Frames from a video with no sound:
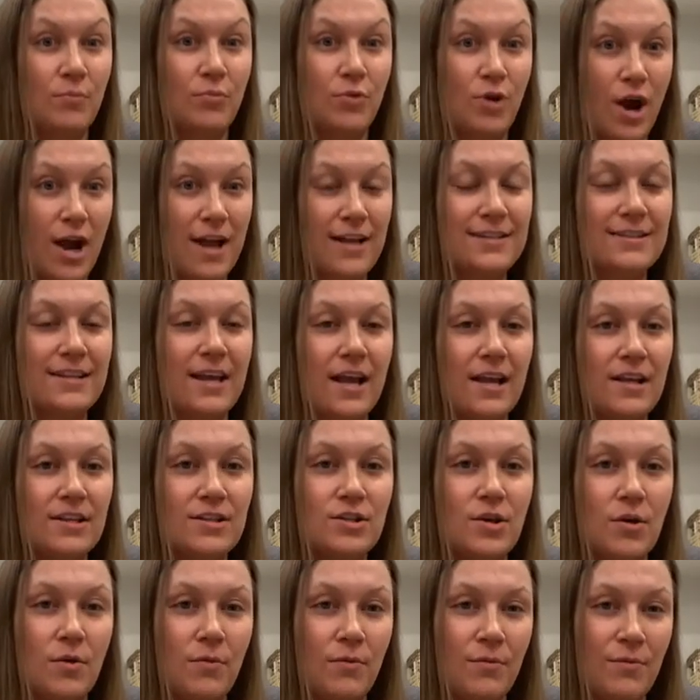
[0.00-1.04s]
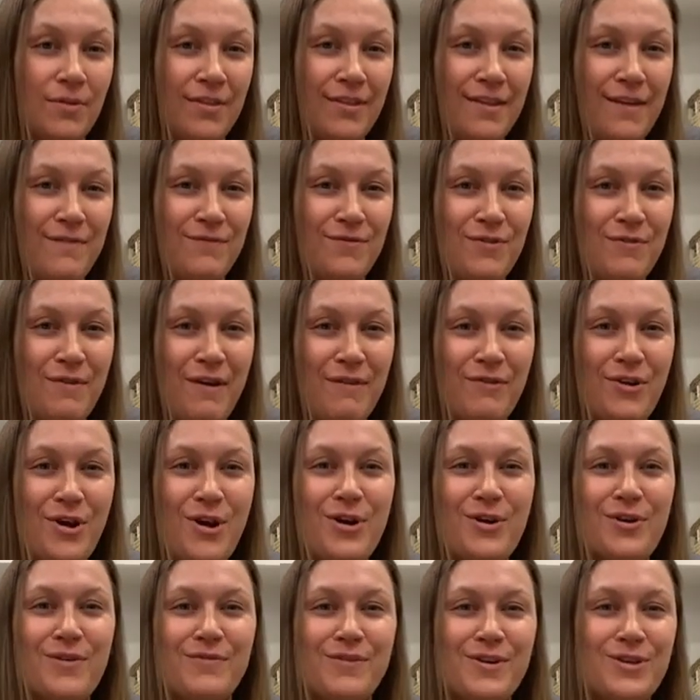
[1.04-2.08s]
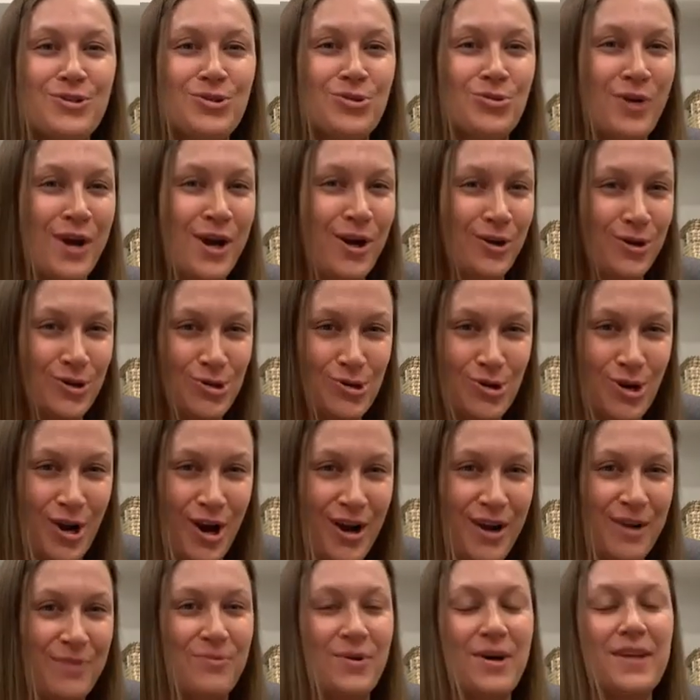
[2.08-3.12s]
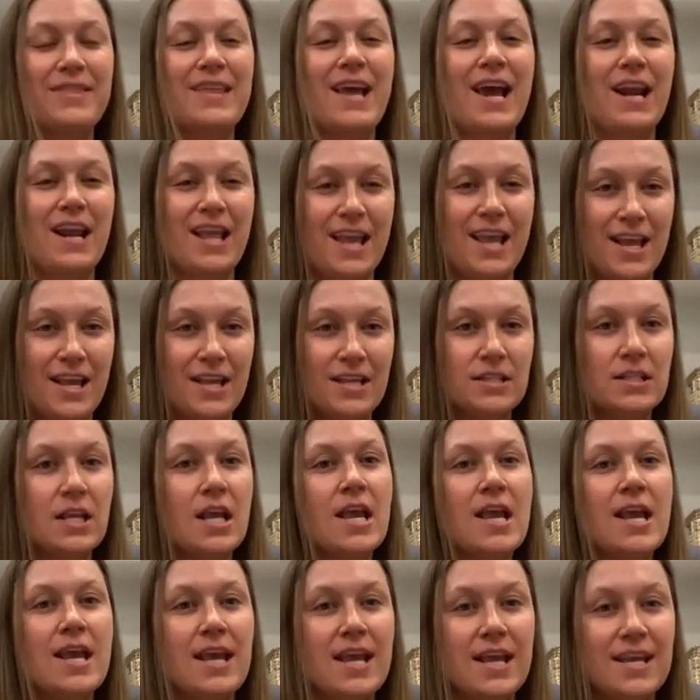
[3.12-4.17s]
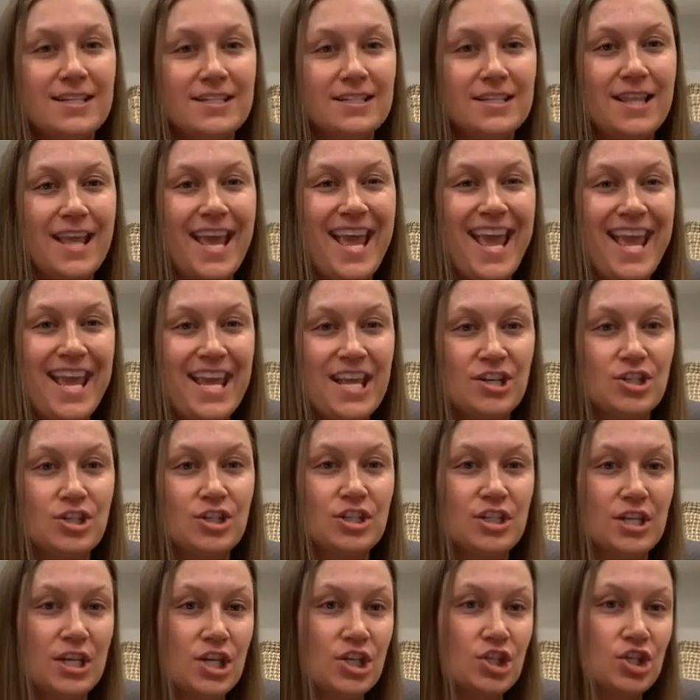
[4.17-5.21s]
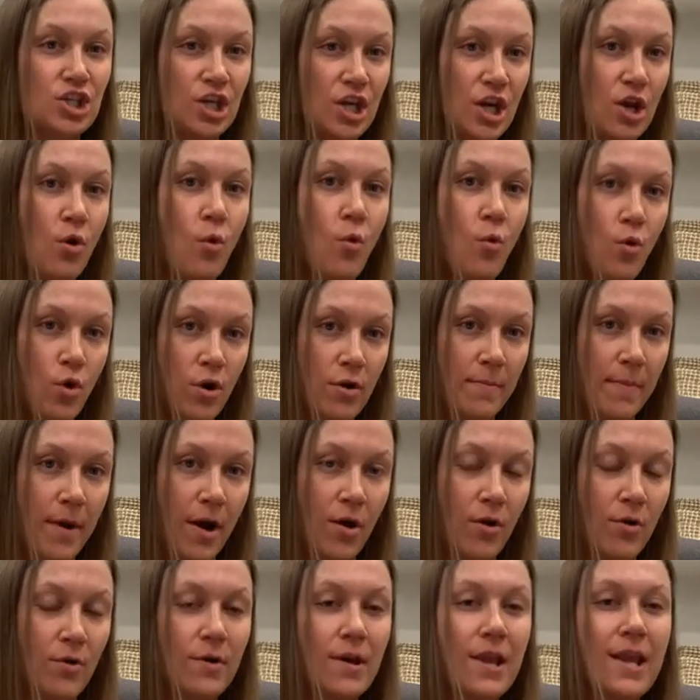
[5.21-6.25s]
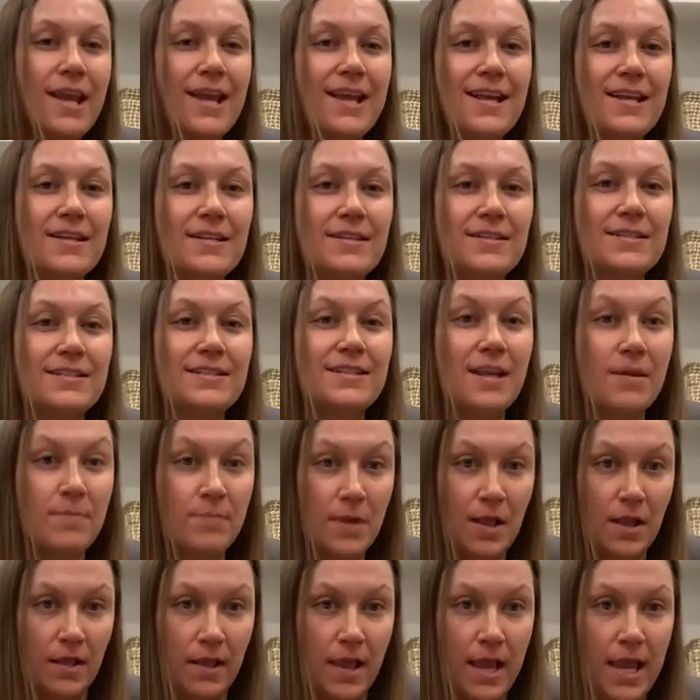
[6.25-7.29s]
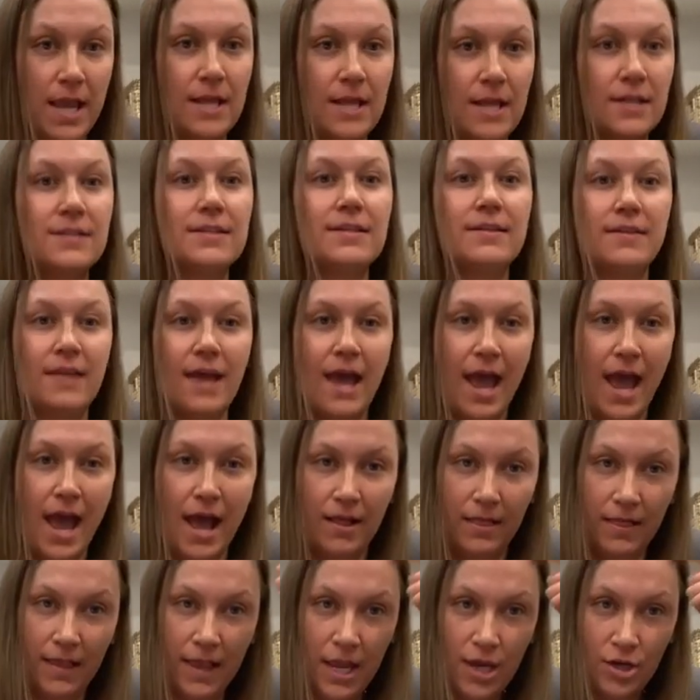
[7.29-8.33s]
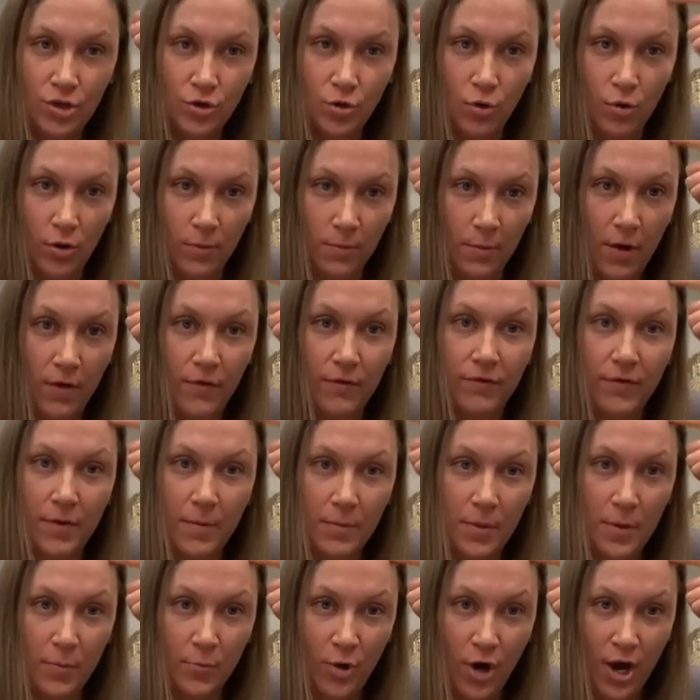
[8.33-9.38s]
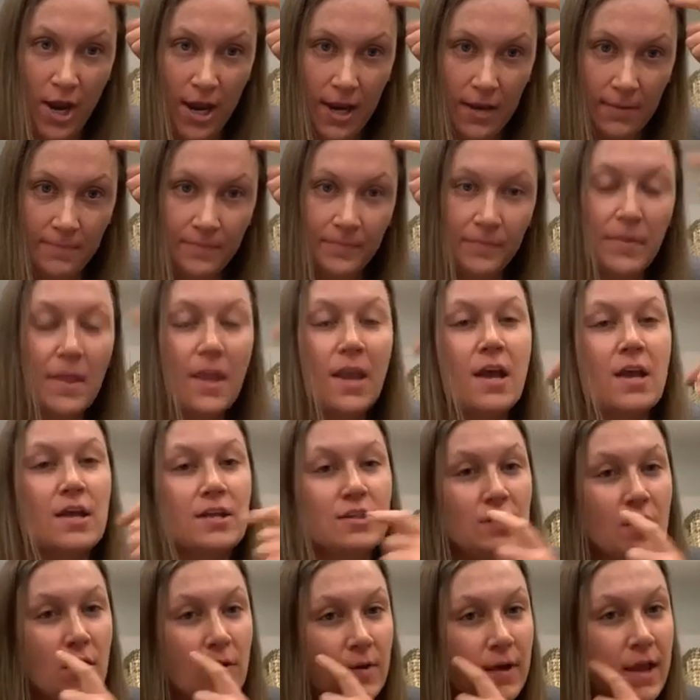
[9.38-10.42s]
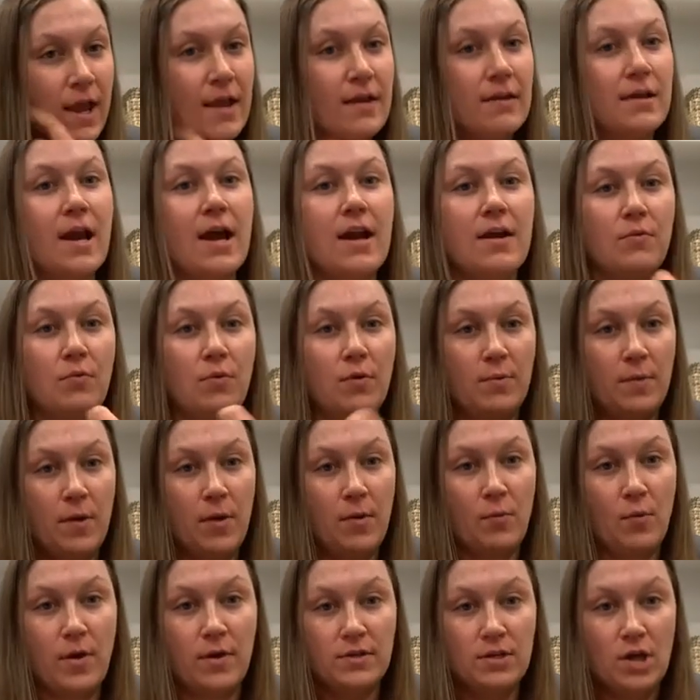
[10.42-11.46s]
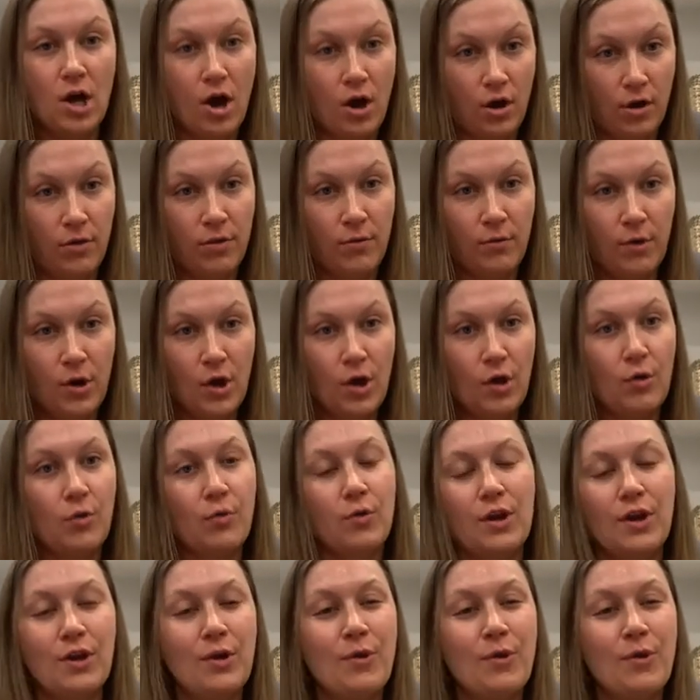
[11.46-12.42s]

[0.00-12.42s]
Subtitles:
process. So if you've ever heard of a trigger shot, what that is, it's the HCG hormone. It simulates the LH hormone from the brain. So again, kind of when we talk through,